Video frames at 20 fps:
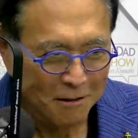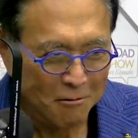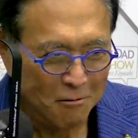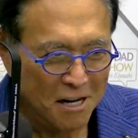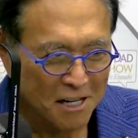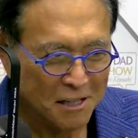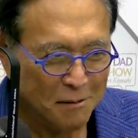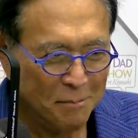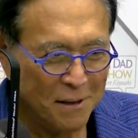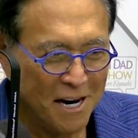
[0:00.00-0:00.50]

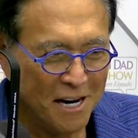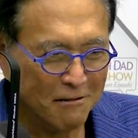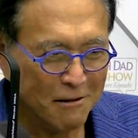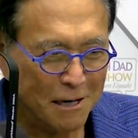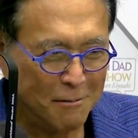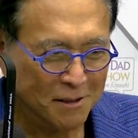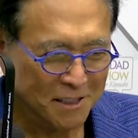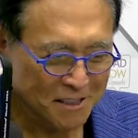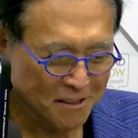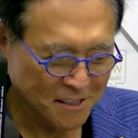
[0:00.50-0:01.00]
Welcome back,
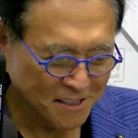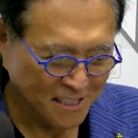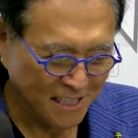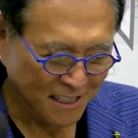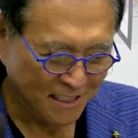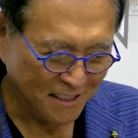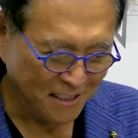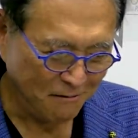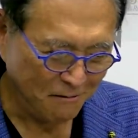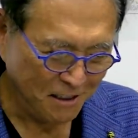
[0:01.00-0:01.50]
Robert
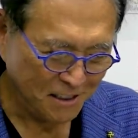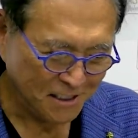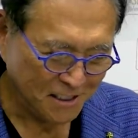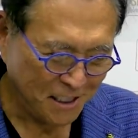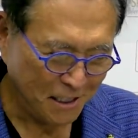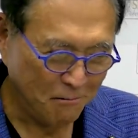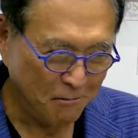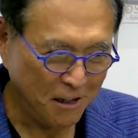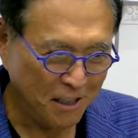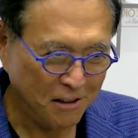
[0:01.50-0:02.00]
Kiyosaki, the Rich
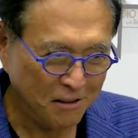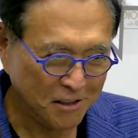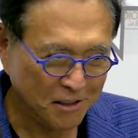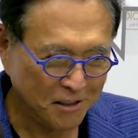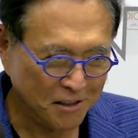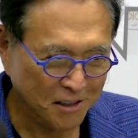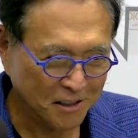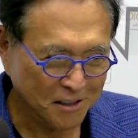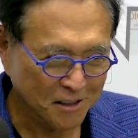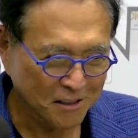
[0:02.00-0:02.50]
Dad Radio
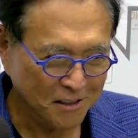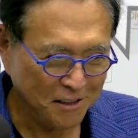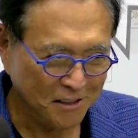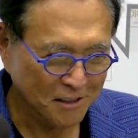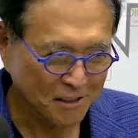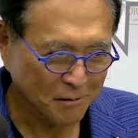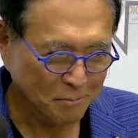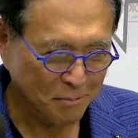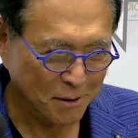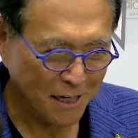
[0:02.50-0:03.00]
Show, the good
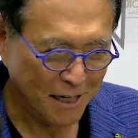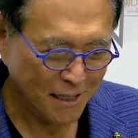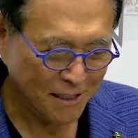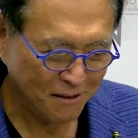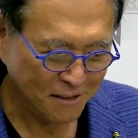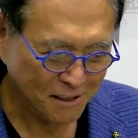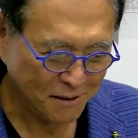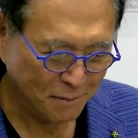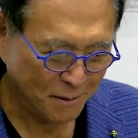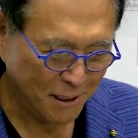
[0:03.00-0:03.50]
news and bad
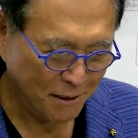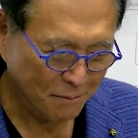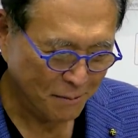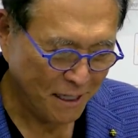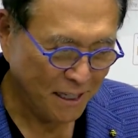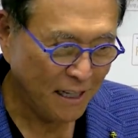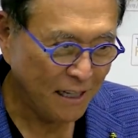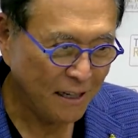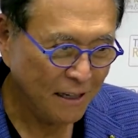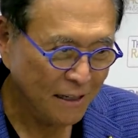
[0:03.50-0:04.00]
news about
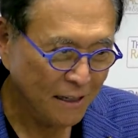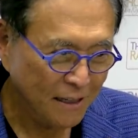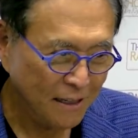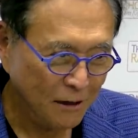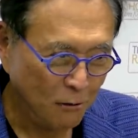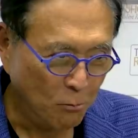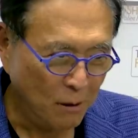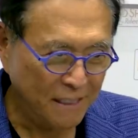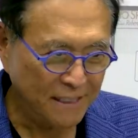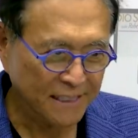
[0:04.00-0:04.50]
money.
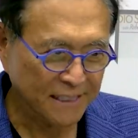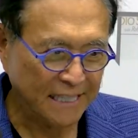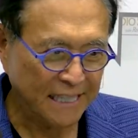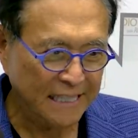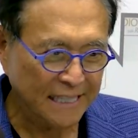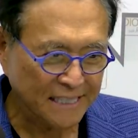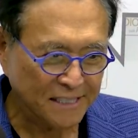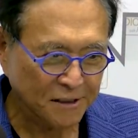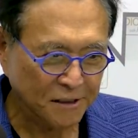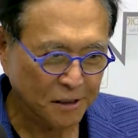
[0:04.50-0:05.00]
Once
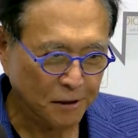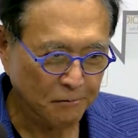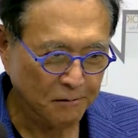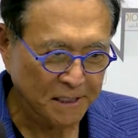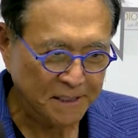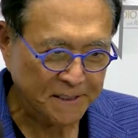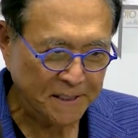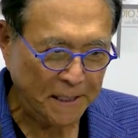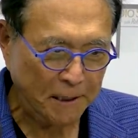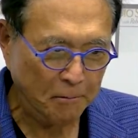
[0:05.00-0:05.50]
again, listen to the
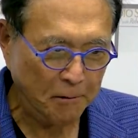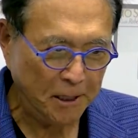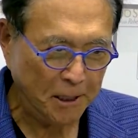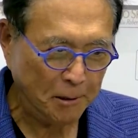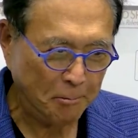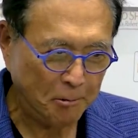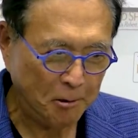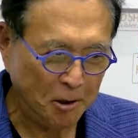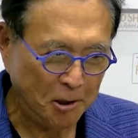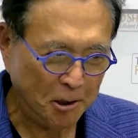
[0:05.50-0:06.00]
Rich Dad
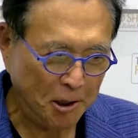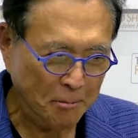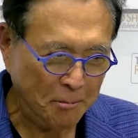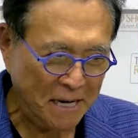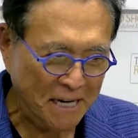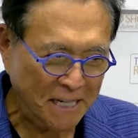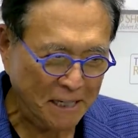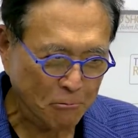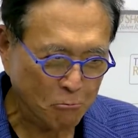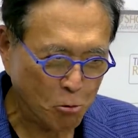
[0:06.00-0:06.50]
Radio program
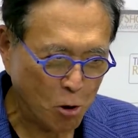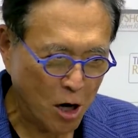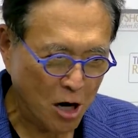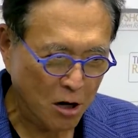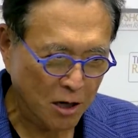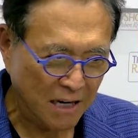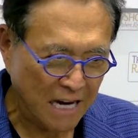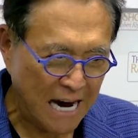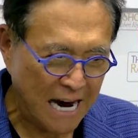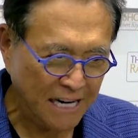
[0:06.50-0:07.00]
anywhere
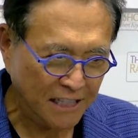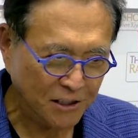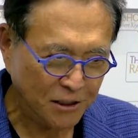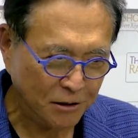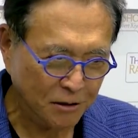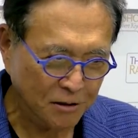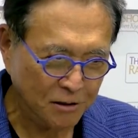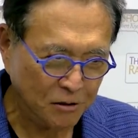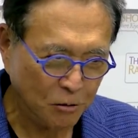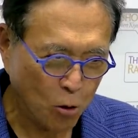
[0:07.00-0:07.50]
on
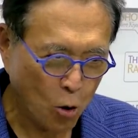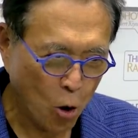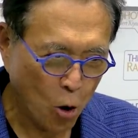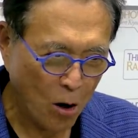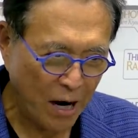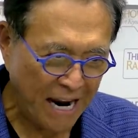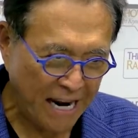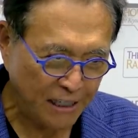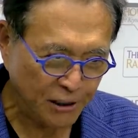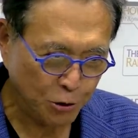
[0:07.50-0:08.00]
iTunes
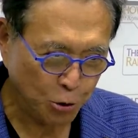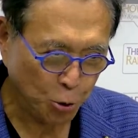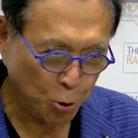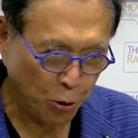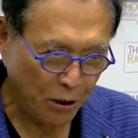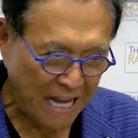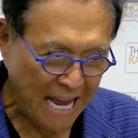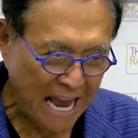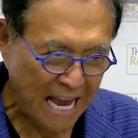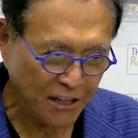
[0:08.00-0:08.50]
or
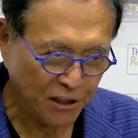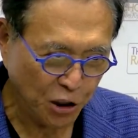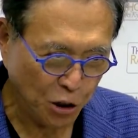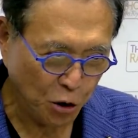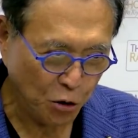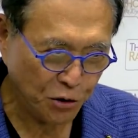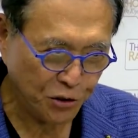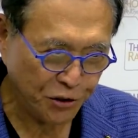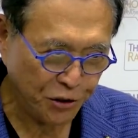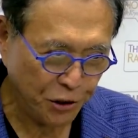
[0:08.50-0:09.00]
Android and
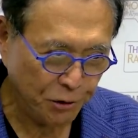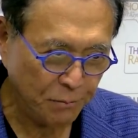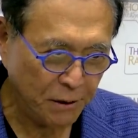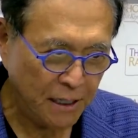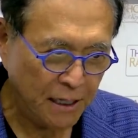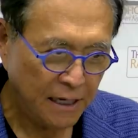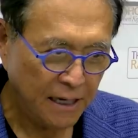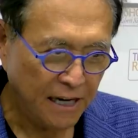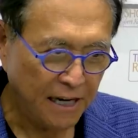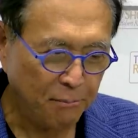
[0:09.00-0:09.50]
YouTube.
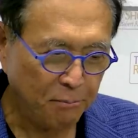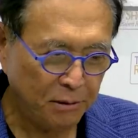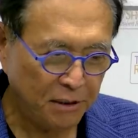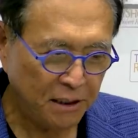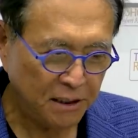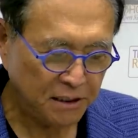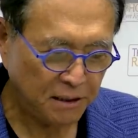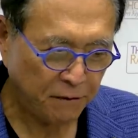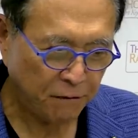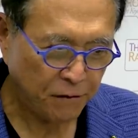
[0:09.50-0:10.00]
And
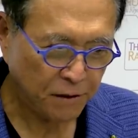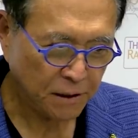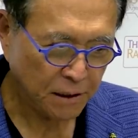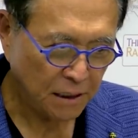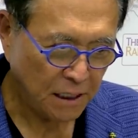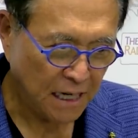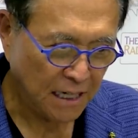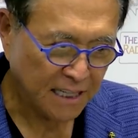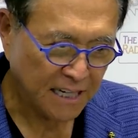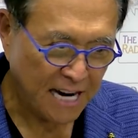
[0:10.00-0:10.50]
please leave us
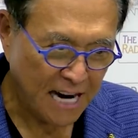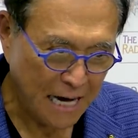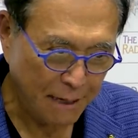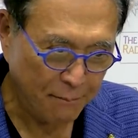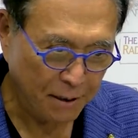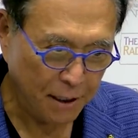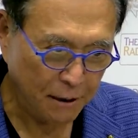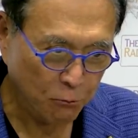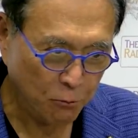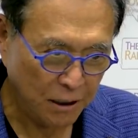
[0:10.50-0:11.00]
a
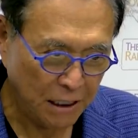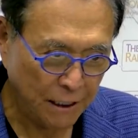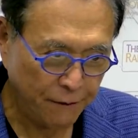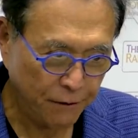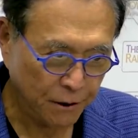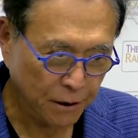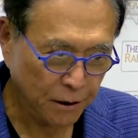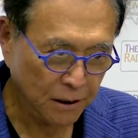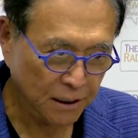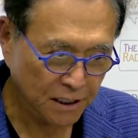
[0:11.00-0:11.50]
comment
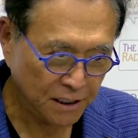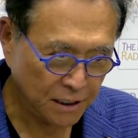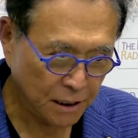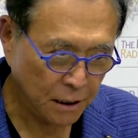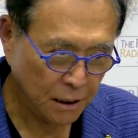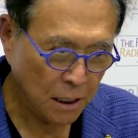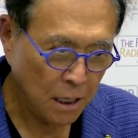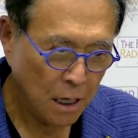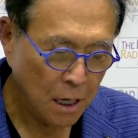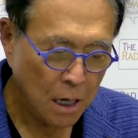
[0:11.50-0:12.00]
whenever you
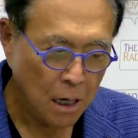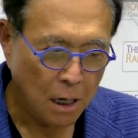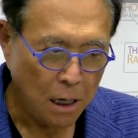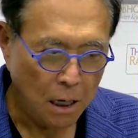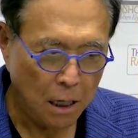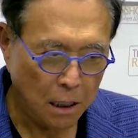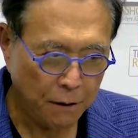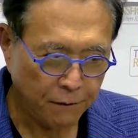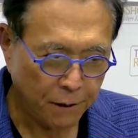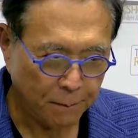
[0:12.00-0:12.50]
listen.
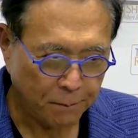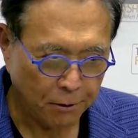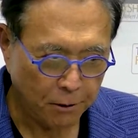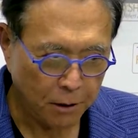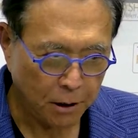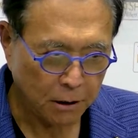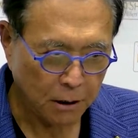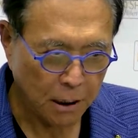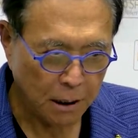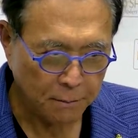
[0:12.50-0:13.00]
All of our
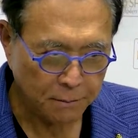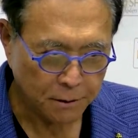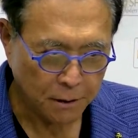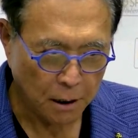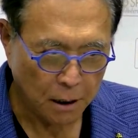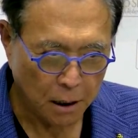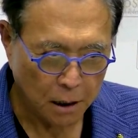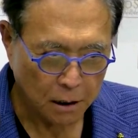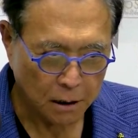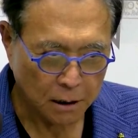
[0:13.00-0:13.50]
programs
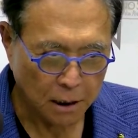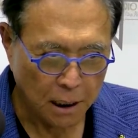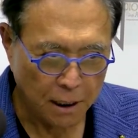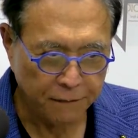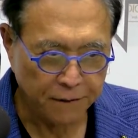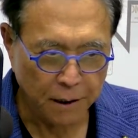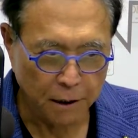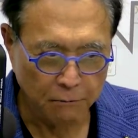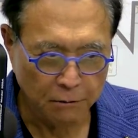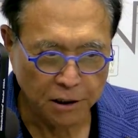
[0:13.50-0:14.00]
are
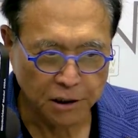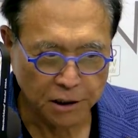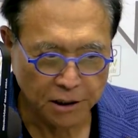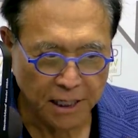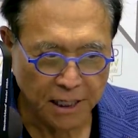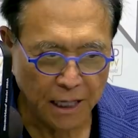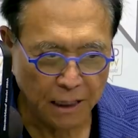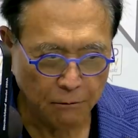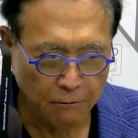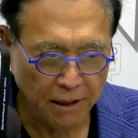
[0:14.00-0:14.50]
archived at
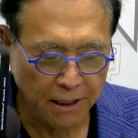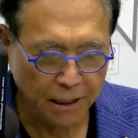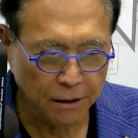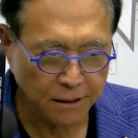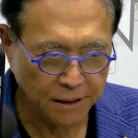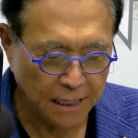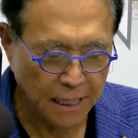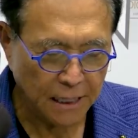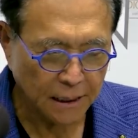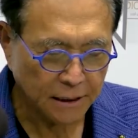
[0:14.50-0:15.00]

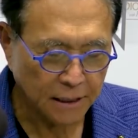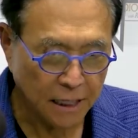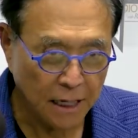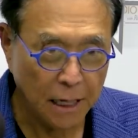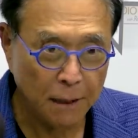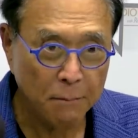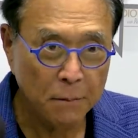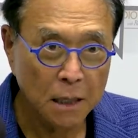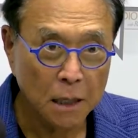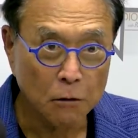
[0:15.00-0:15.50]

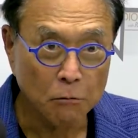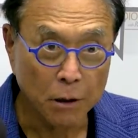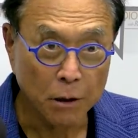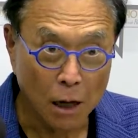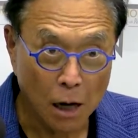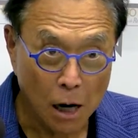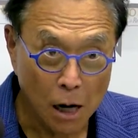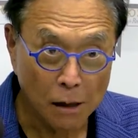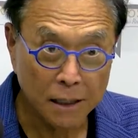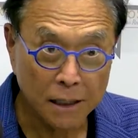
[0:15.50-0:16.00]
richdadradio.com. We
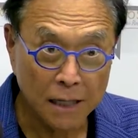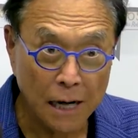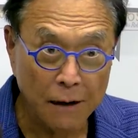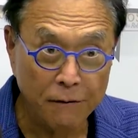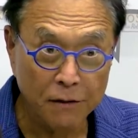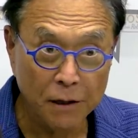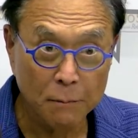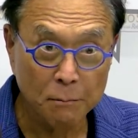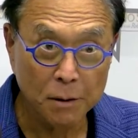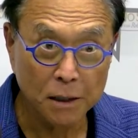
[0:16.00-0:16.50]

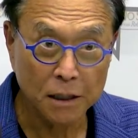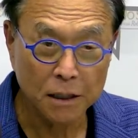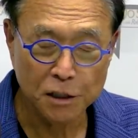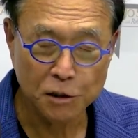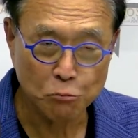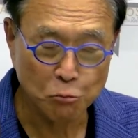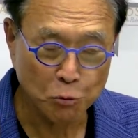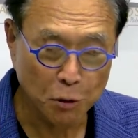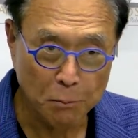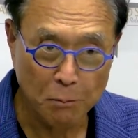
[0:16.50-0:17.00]
archive them
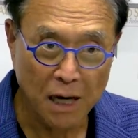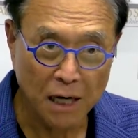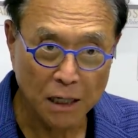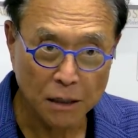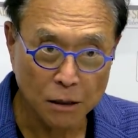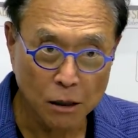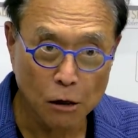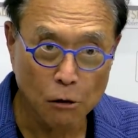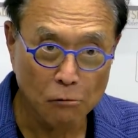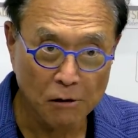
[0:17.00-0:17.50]
because we
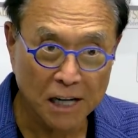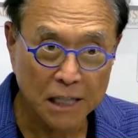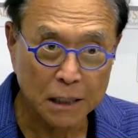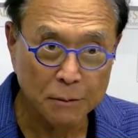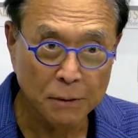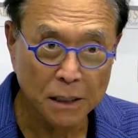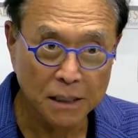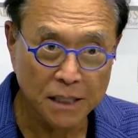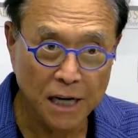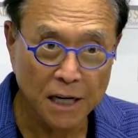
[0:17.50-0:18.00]
make no
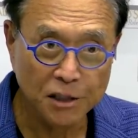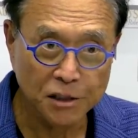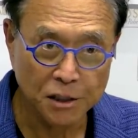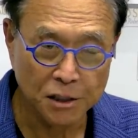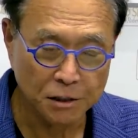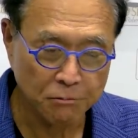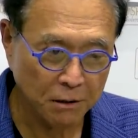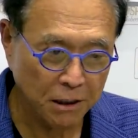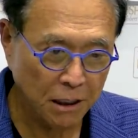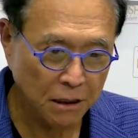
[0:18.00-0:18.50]

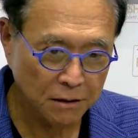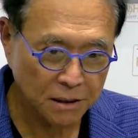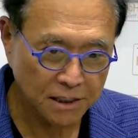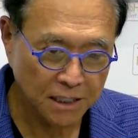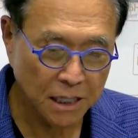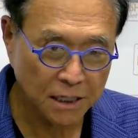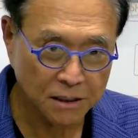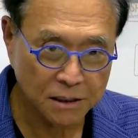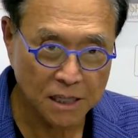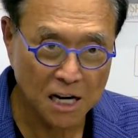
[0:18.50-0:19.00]
recommendations. We don't
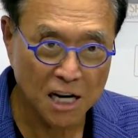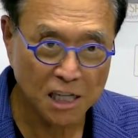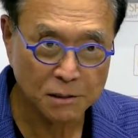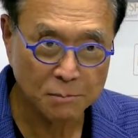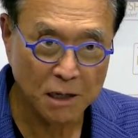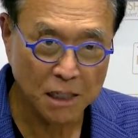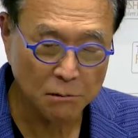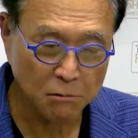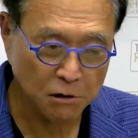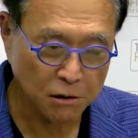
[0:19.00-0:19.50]
sell stocks,
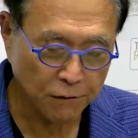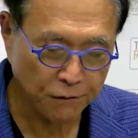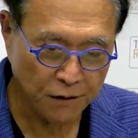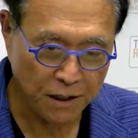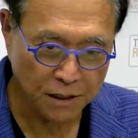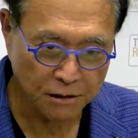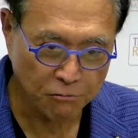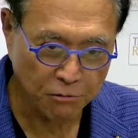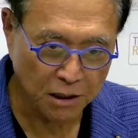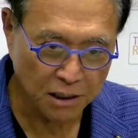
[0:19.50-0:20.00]
bonds, mutual
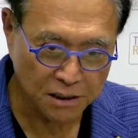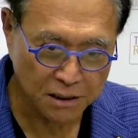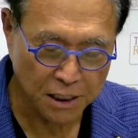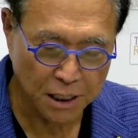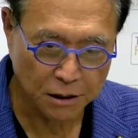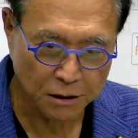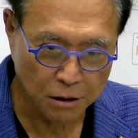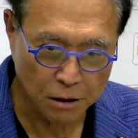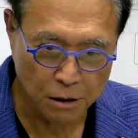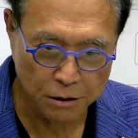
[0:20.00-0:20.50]
funds, real
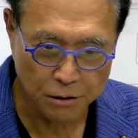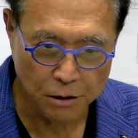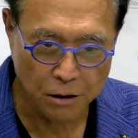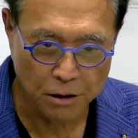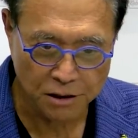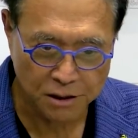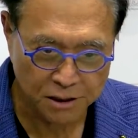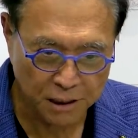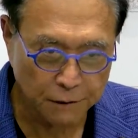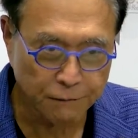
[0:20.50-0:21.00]
estate, gold,
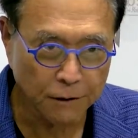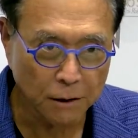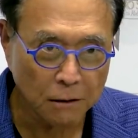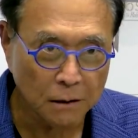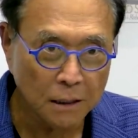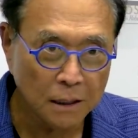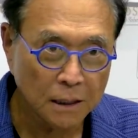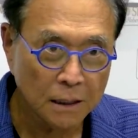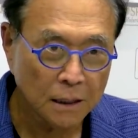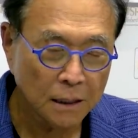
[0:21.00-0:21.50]
or silver.
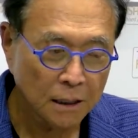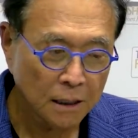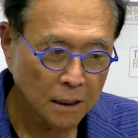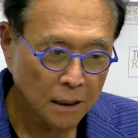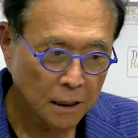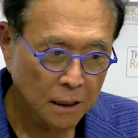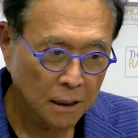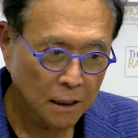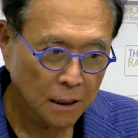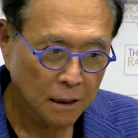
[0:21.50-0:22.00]

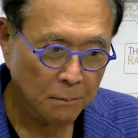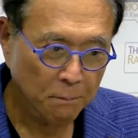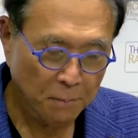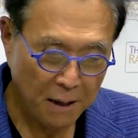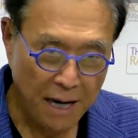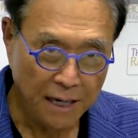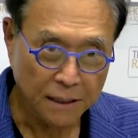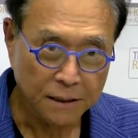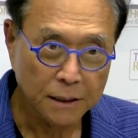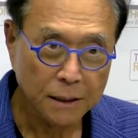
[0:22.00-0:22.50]

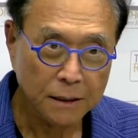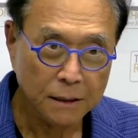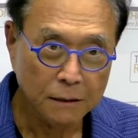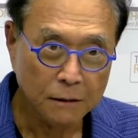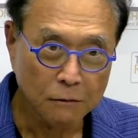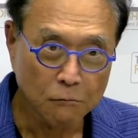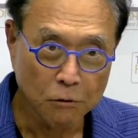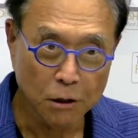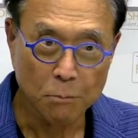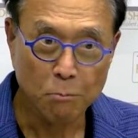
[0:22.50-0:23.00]
But
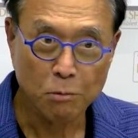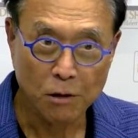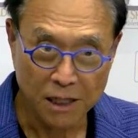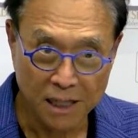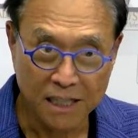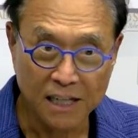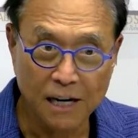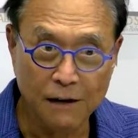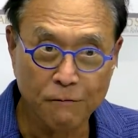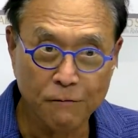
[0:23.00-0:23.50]
we're
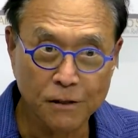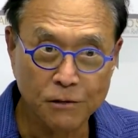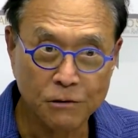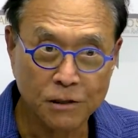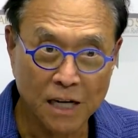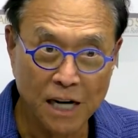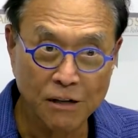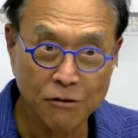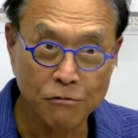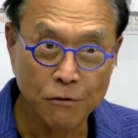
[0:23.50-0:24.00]
pretty
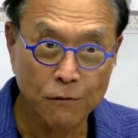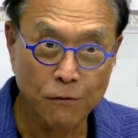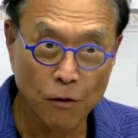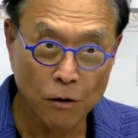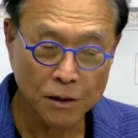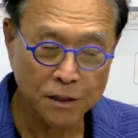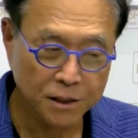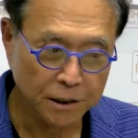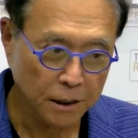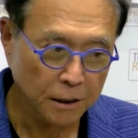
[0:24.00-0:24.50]

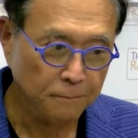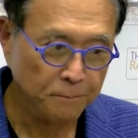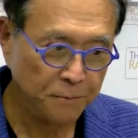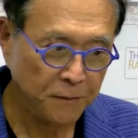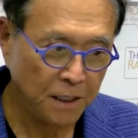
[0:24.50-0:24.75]
controversial.